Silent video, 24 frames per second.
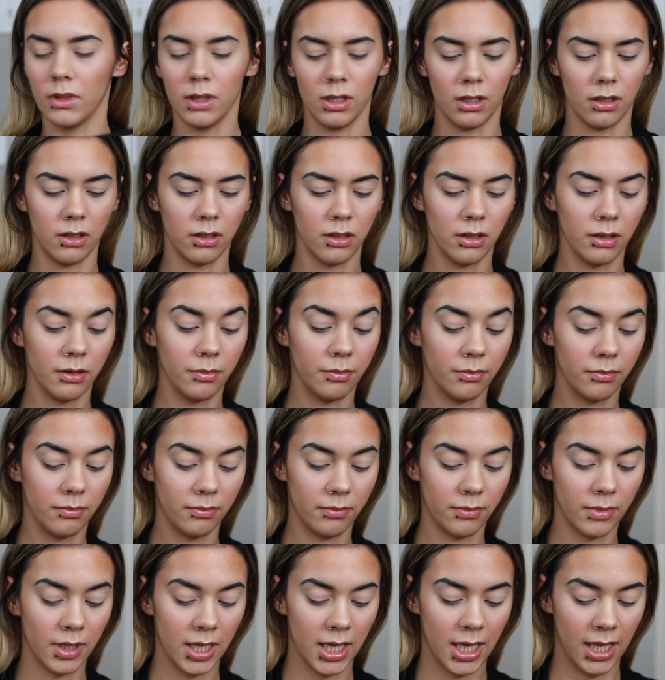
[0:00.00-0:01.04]

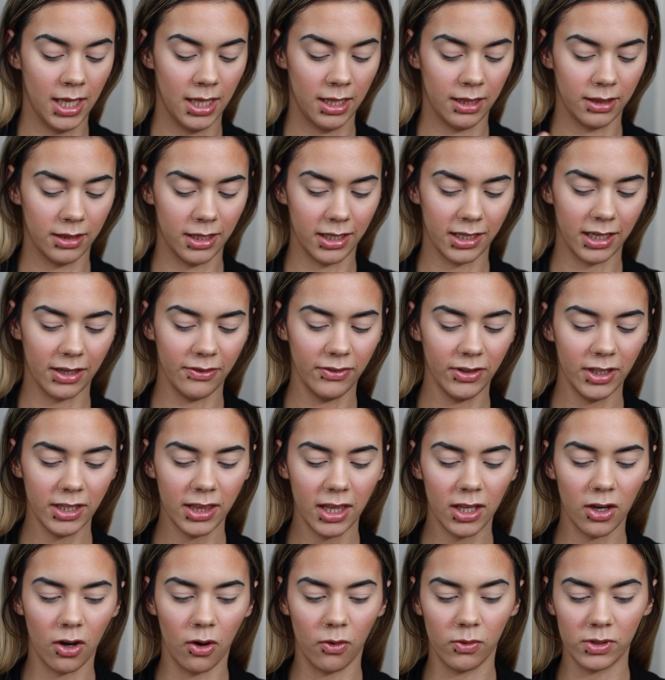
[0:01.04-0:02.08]
Like I feel like
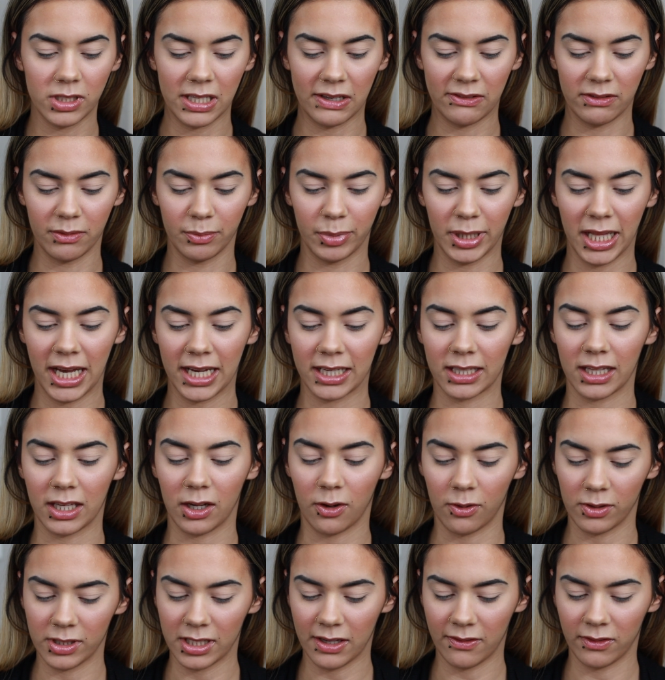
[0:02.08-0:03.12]
they always have a black, they
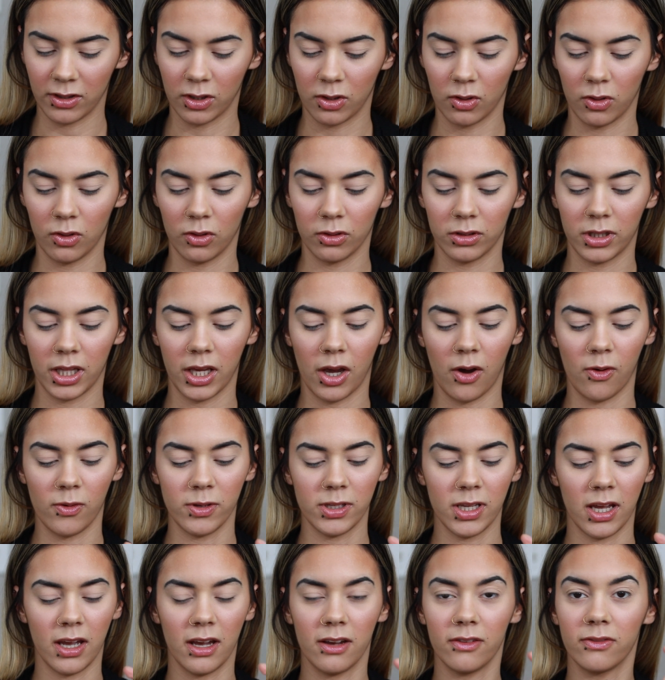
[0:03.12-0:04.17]
always have a gold, they always
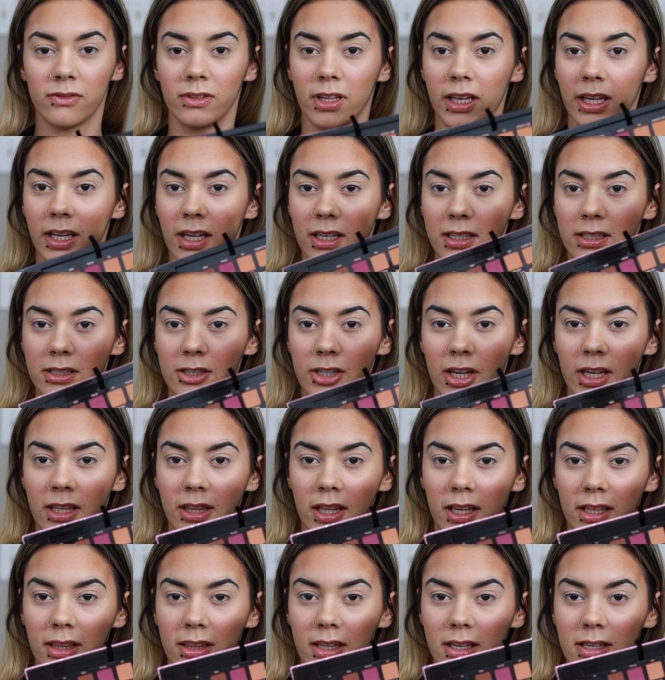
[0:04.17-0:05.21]
have like a shade
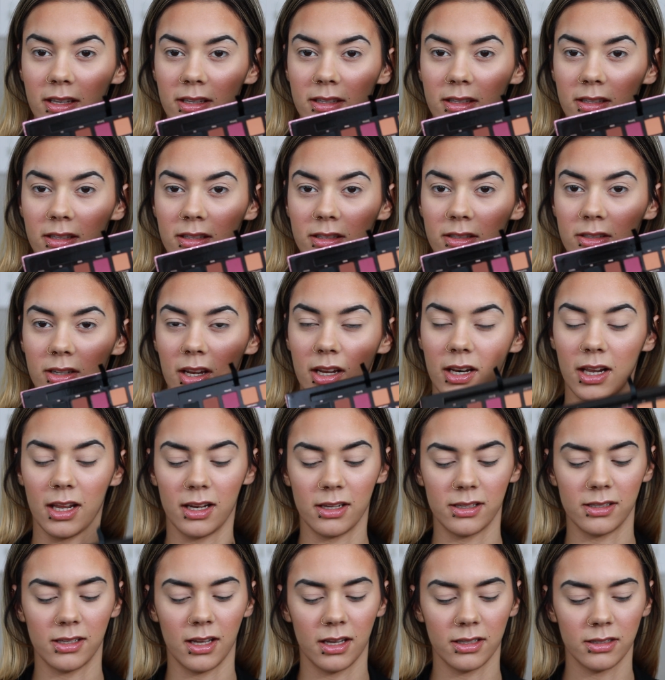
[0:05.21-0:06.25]
like this, shade
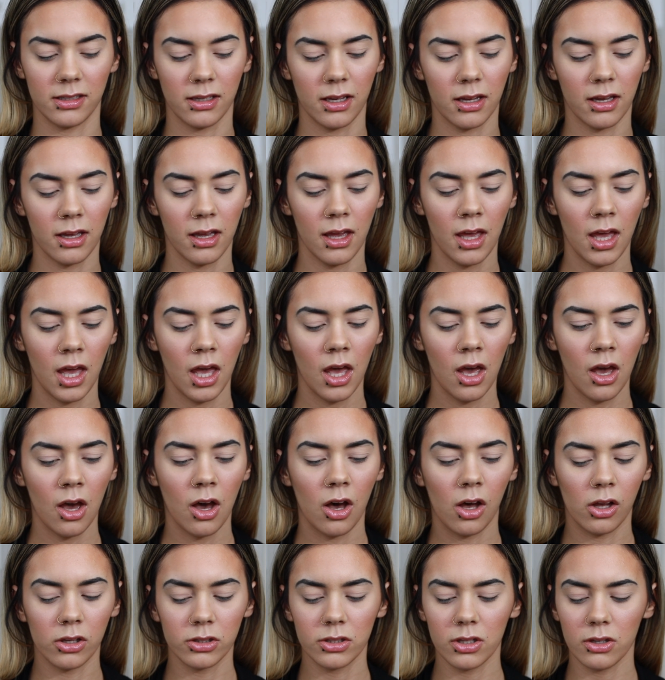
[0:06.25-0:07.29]
Anastasia.
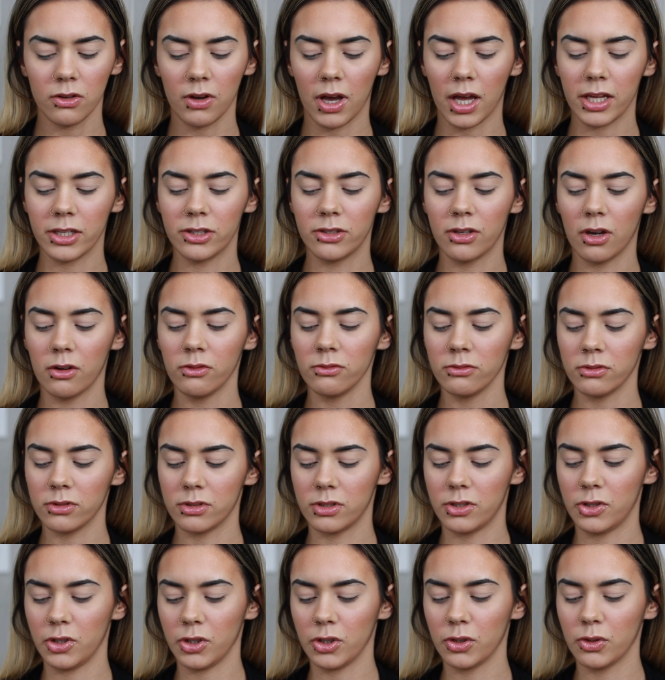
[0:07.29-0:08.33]
Also, I don't
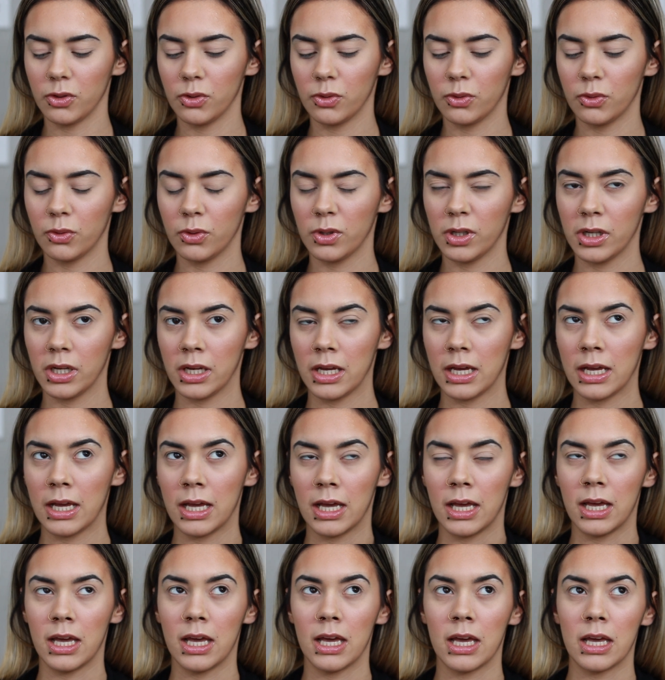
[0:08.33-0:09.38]
do
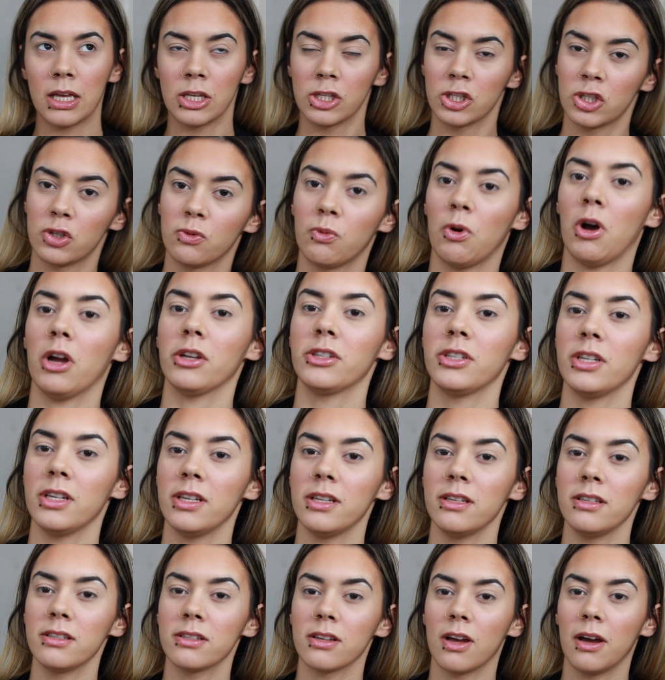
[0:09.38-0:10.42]

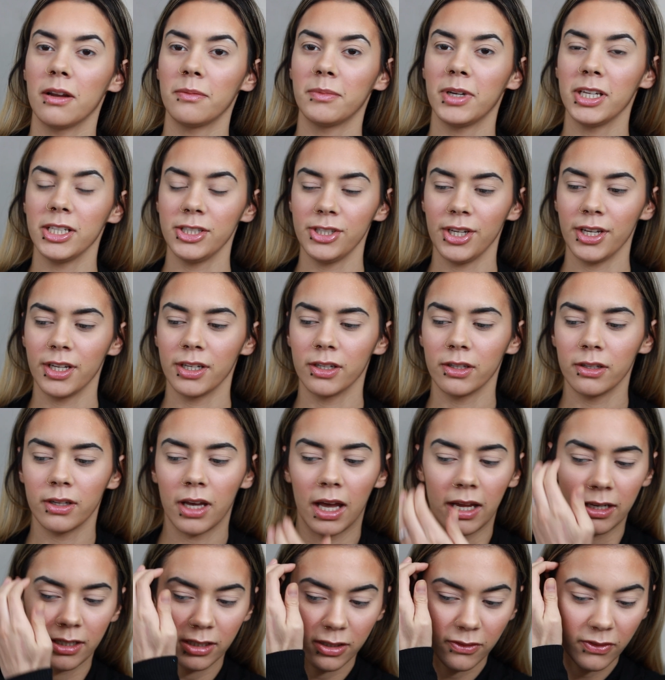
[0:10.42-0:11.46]
swatches on my channel.
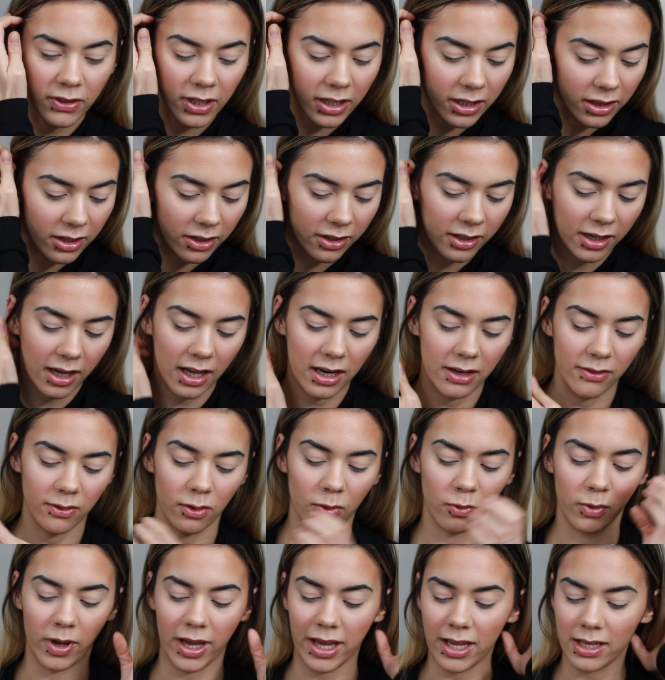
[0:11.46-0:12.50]
I just feel like they're kind of a
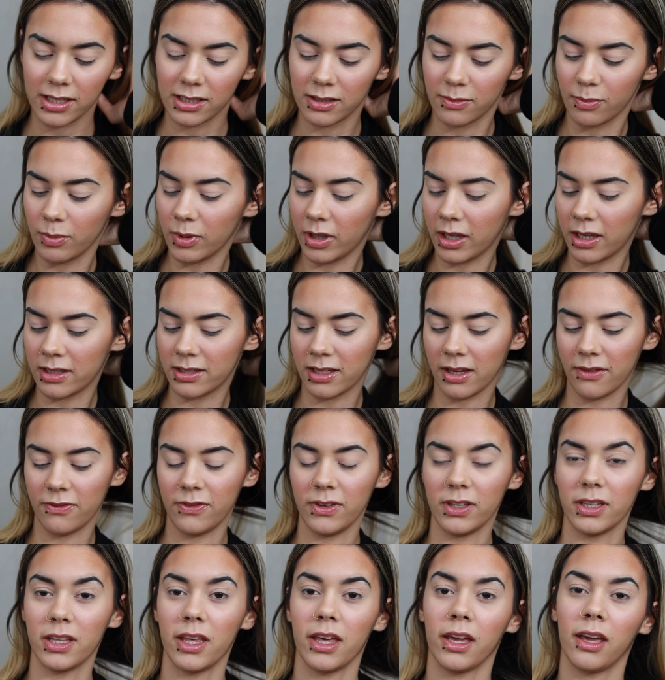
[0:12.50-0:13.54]
waste because I
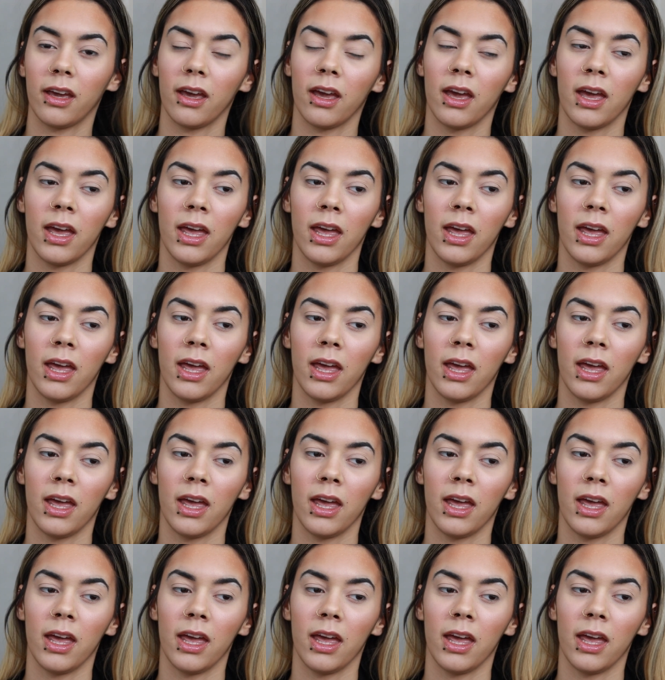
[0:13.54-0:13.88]
feel like